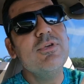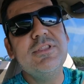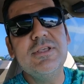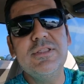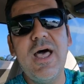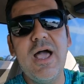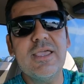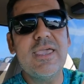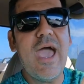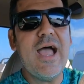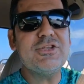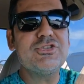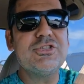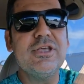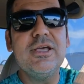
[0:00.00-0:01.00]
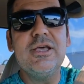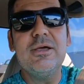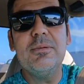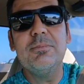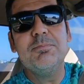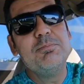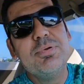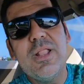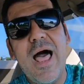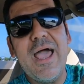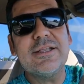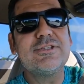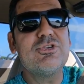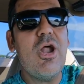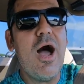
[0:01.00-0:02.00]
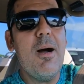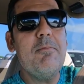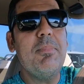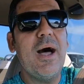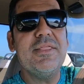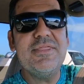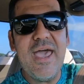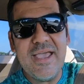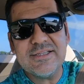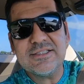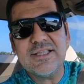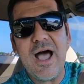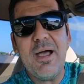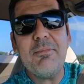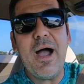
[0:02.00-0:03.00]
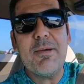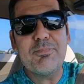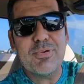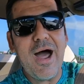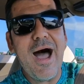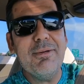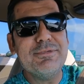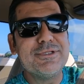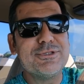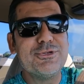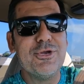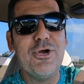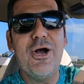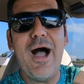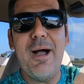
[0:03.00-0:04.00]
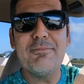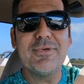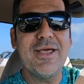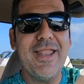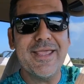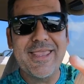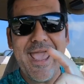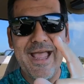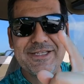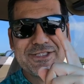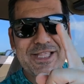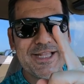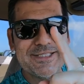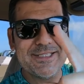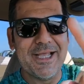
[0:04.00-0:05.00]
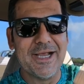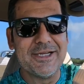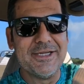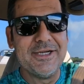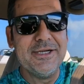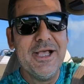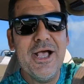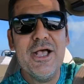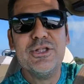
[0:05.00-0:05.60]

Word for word: We did not catch the black drum, but next time I promise you I'm gonna catch that sucker.